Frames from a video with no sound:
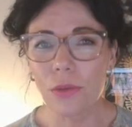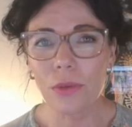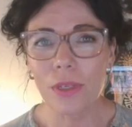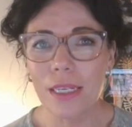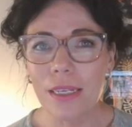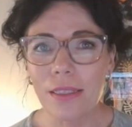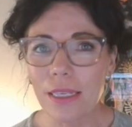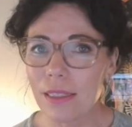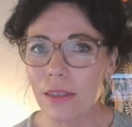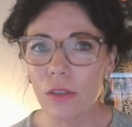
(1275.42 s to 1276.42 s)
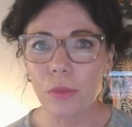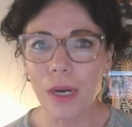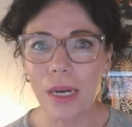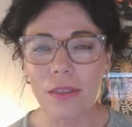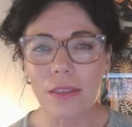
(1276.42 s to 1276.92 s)
in 23 years
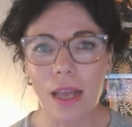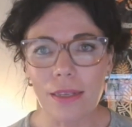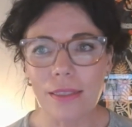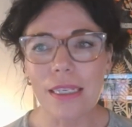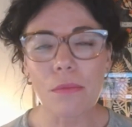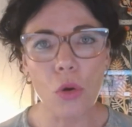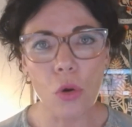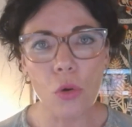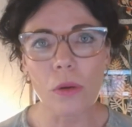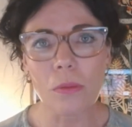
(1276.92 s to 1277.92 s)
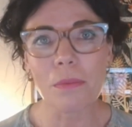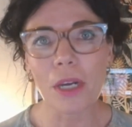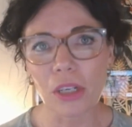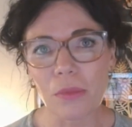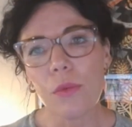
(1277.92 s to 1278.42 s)
in clinical practice, I see
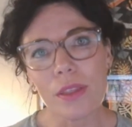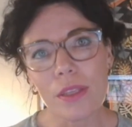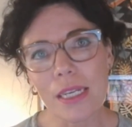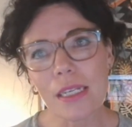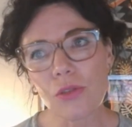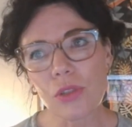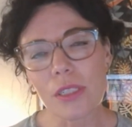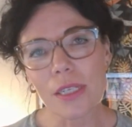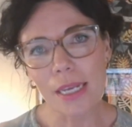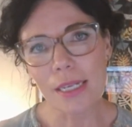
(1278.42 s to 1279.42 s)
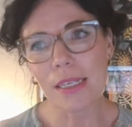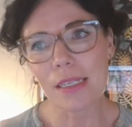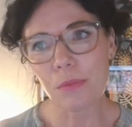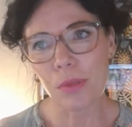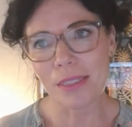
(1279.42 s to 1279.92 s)
more women with an estrogen
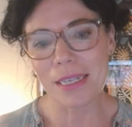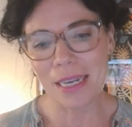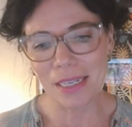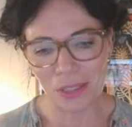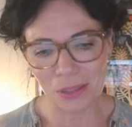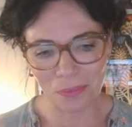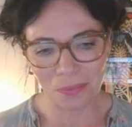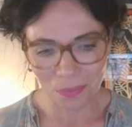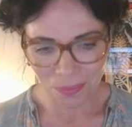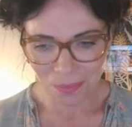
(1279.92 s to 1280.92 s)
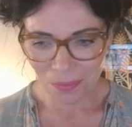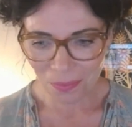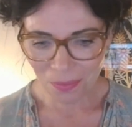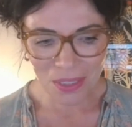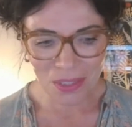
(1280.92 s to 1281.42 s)
excess presentation.
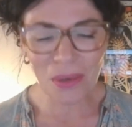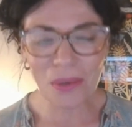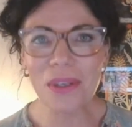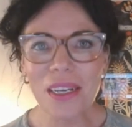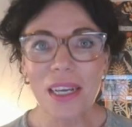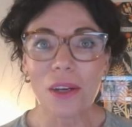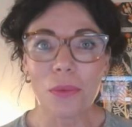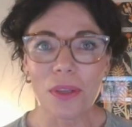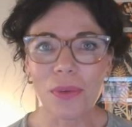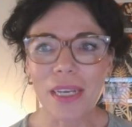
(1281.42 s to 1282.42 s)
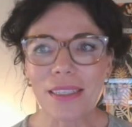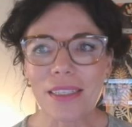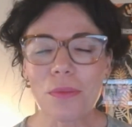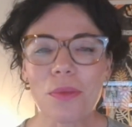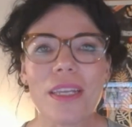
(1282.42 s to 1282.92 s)
So
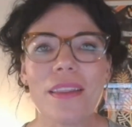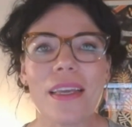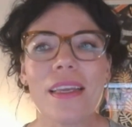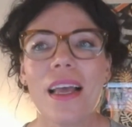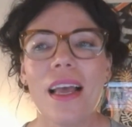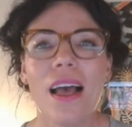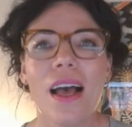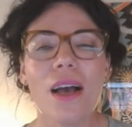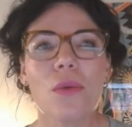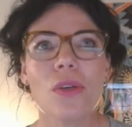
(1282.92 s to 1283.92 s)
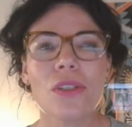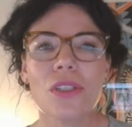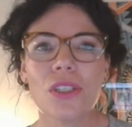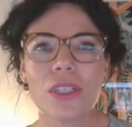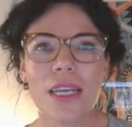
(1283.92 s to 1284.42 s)
with regards to breathing, I
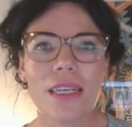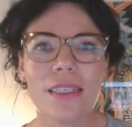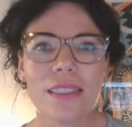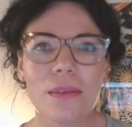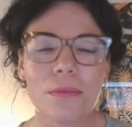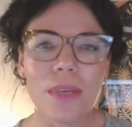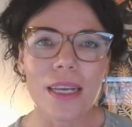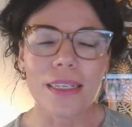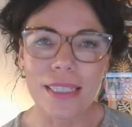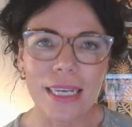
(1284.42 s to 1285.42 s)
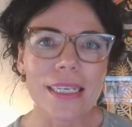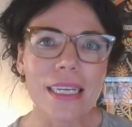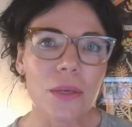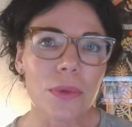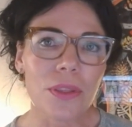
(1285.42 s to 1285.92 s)
want to share some
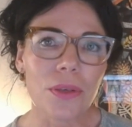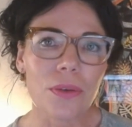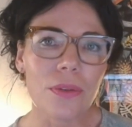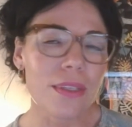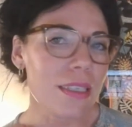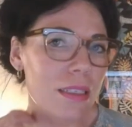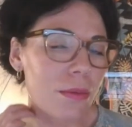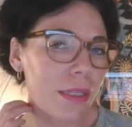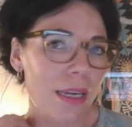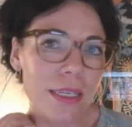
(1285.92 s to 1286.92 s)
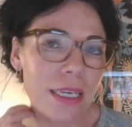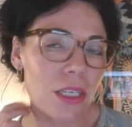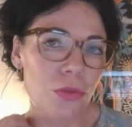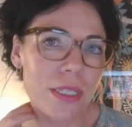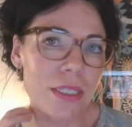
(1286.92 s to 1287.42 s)
technique with you. This is
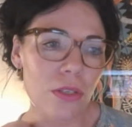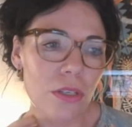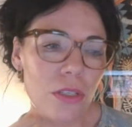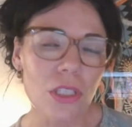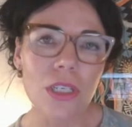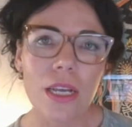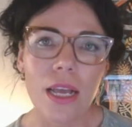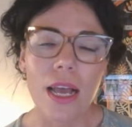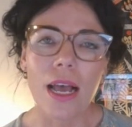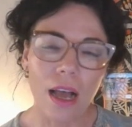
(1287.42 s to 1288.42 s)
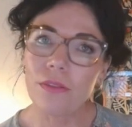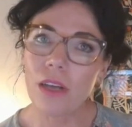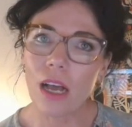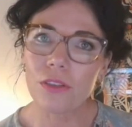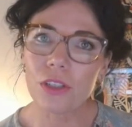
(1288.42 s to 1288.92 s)
cutting edge research.
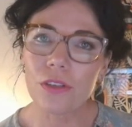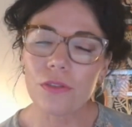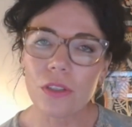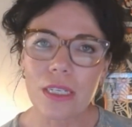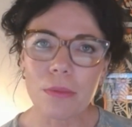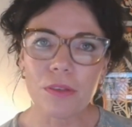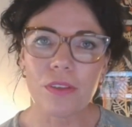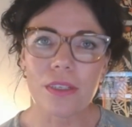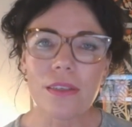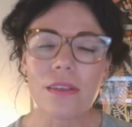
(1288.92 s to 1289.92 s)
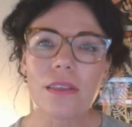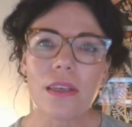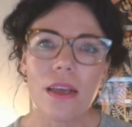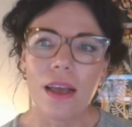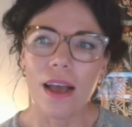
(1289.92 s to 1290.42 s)
Harvard University
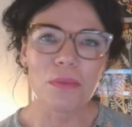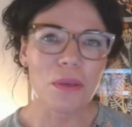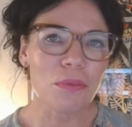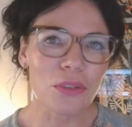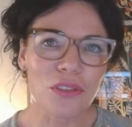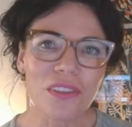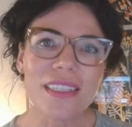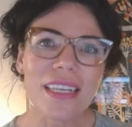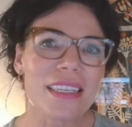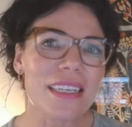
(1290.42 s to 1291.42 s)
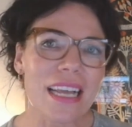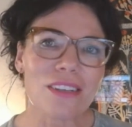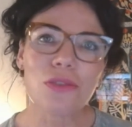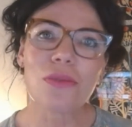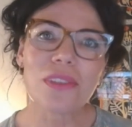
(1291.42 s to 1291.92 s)
professors, it's been proven that the
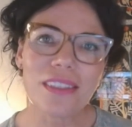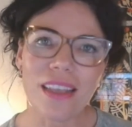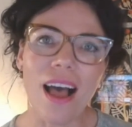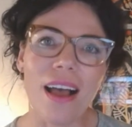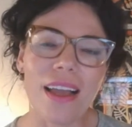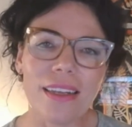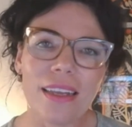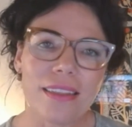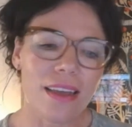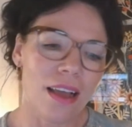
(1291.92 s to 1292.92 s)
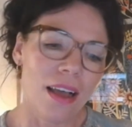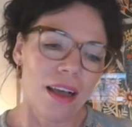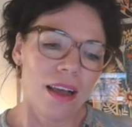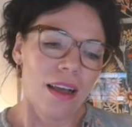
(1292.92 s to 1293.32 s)
natural sigh, like the